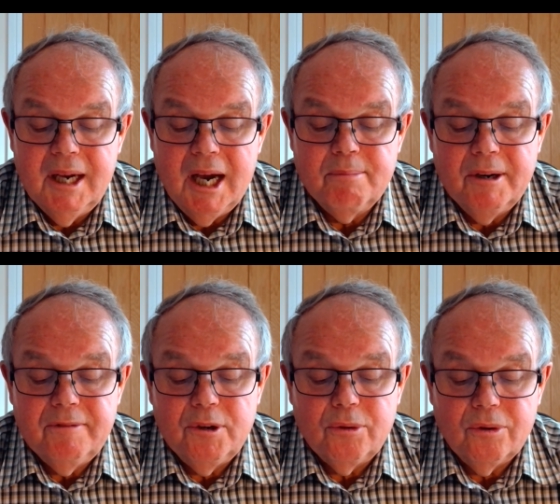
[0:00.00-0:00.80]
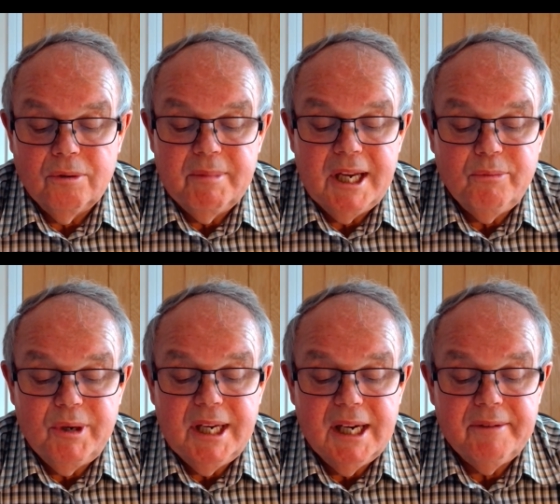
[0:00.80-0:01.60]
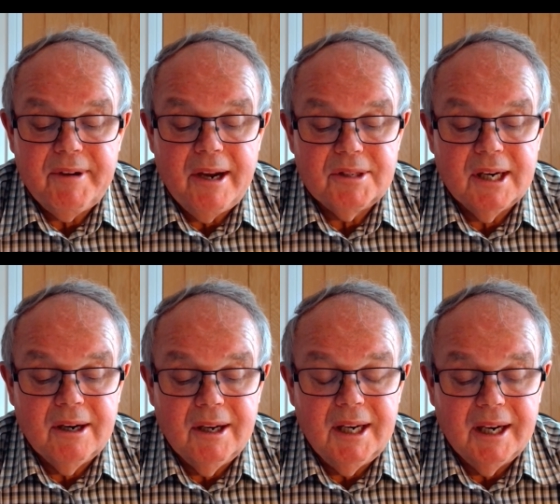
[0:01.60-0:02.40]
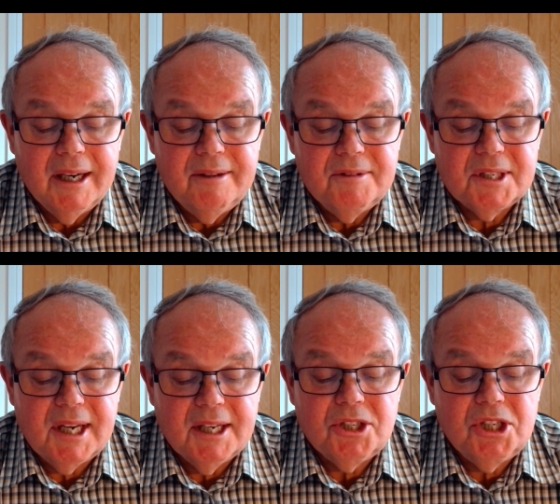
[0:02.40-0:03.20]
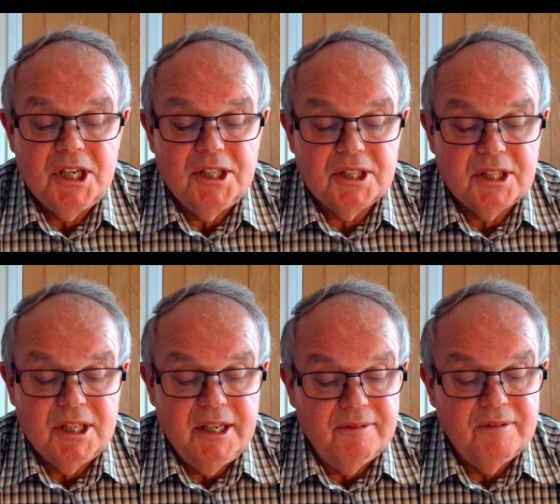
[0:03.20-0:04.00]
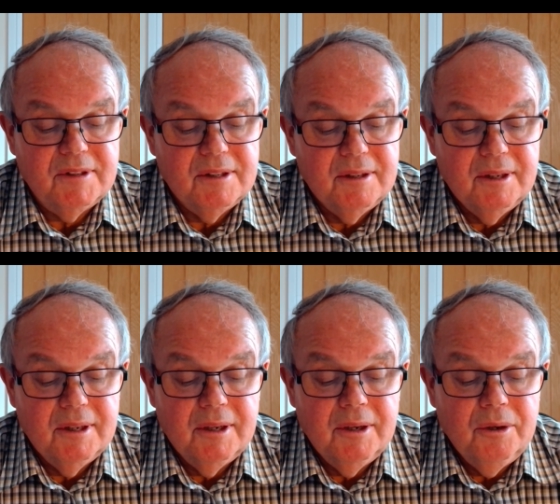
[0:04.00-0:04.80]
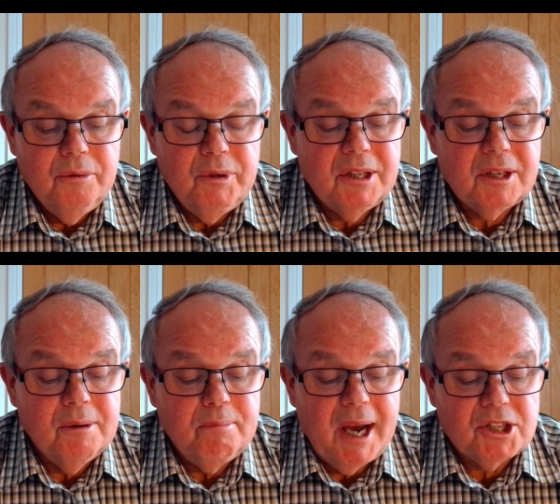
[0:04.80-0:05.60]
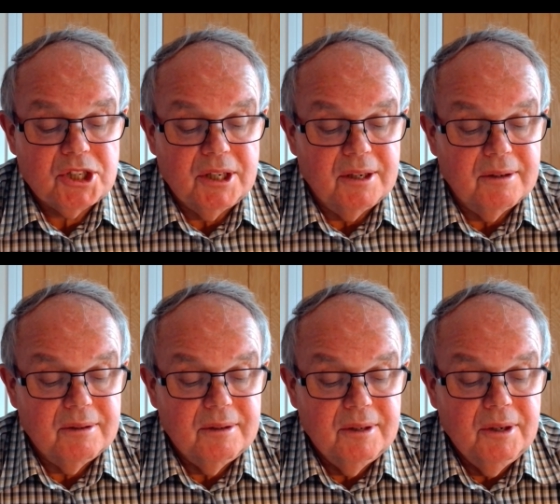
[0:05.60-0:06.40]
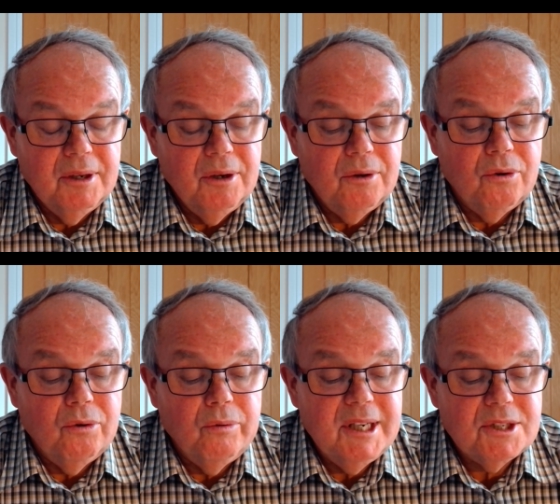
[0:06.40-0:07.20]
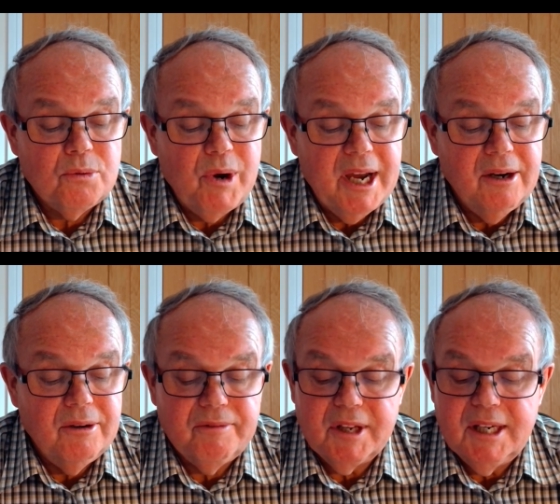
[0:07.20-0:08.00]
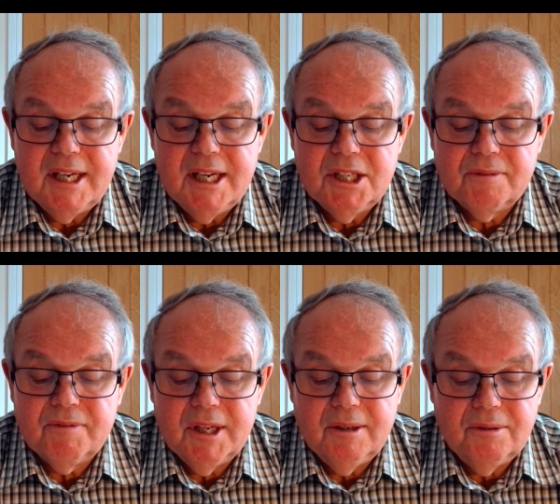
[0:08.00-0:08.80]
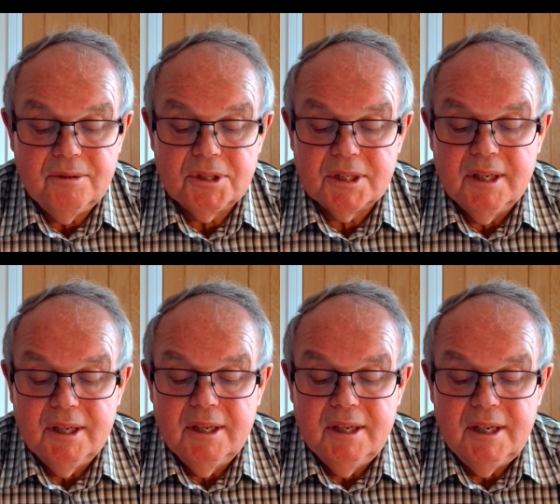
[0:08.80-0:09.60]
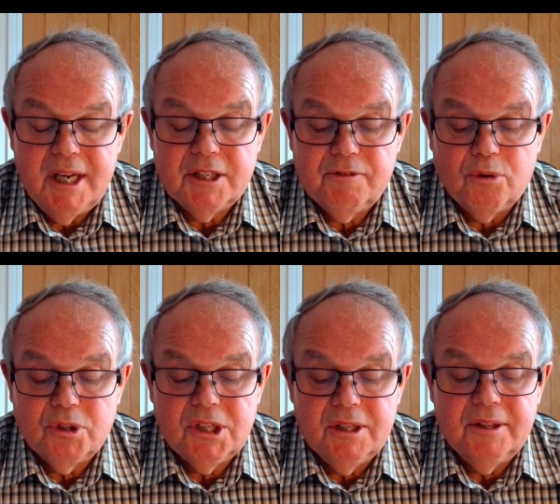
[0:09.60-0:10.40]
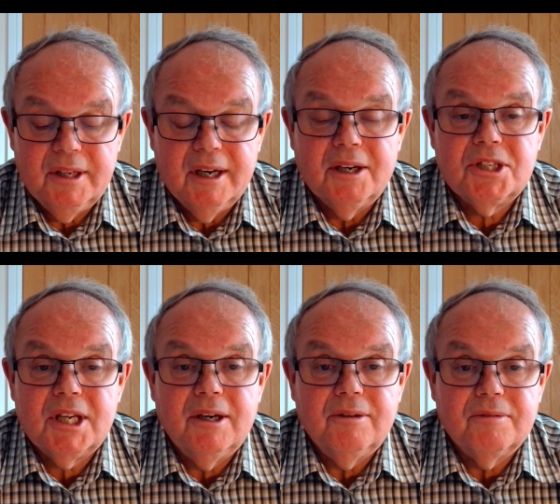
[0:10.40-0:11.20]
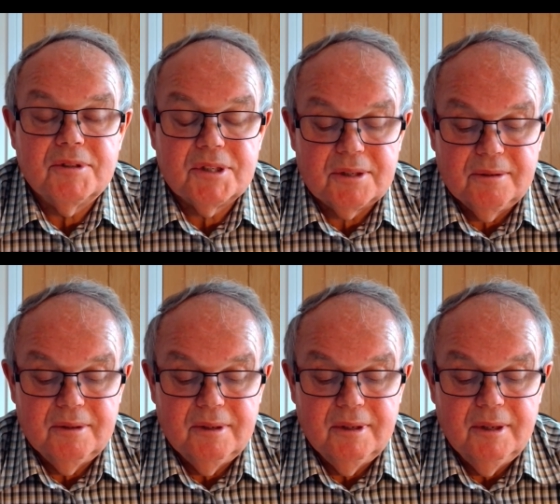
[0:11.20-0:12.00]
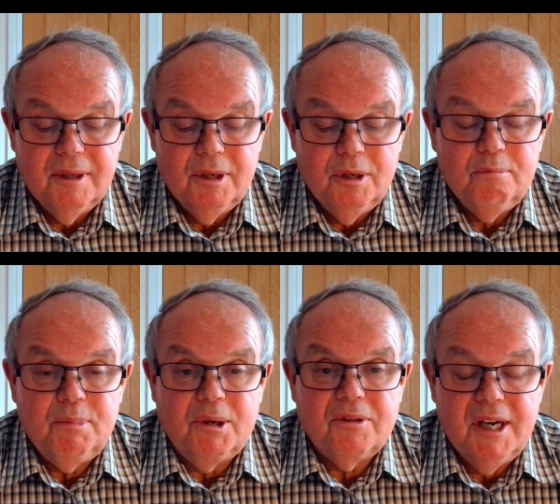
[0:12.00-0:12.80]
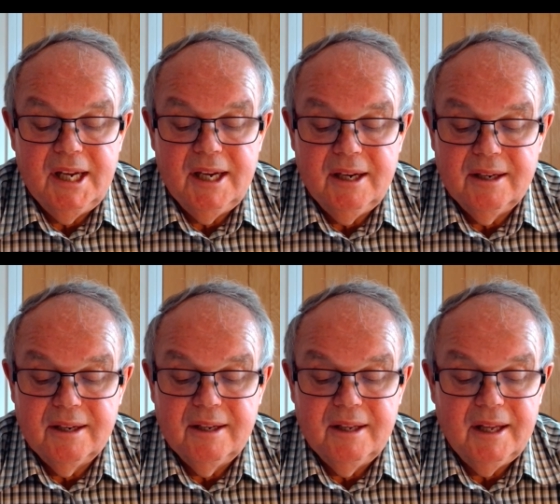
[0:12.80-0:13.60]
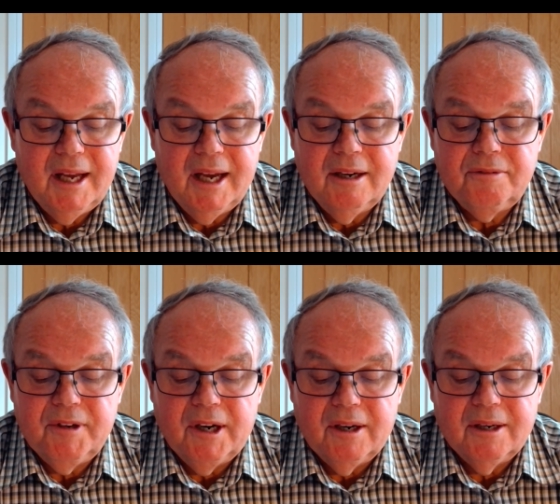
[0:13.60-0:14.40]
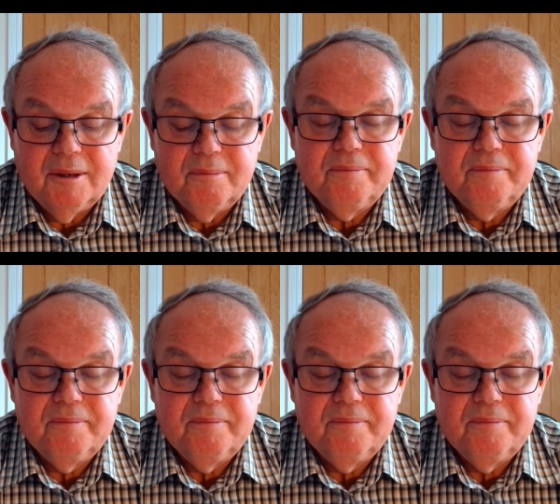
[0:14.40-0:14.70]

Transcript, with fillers: Above all, may we live out our lives as Jesus lived, with compassion, always aware of the needs of those less fortunate than ourselves, both near and far.